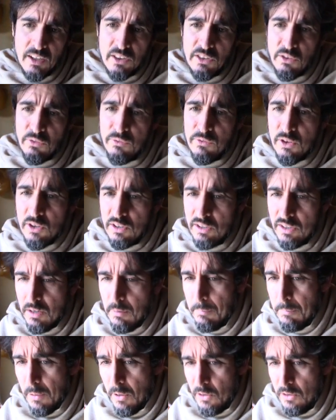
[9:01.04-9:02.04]
The first
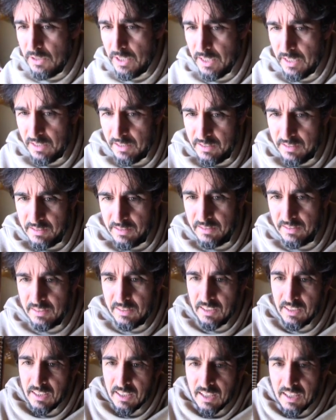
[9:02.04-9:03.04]
component
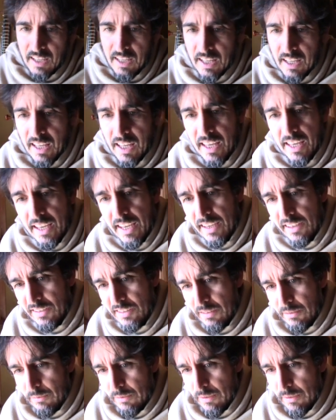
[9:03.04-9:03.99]
is the